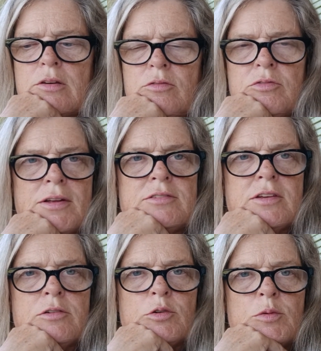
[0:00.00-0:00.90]
friends
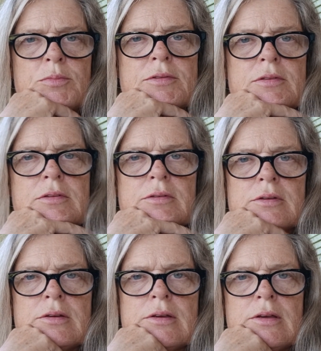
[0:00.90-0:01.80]
and groups
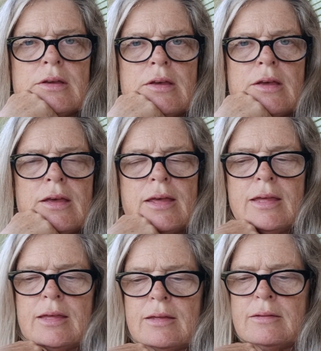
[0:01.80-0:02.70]

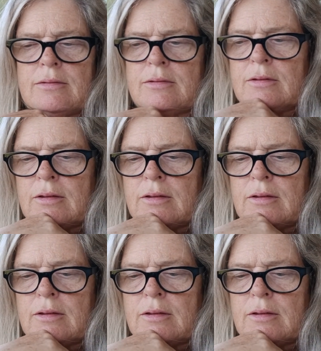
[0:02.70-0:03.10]
and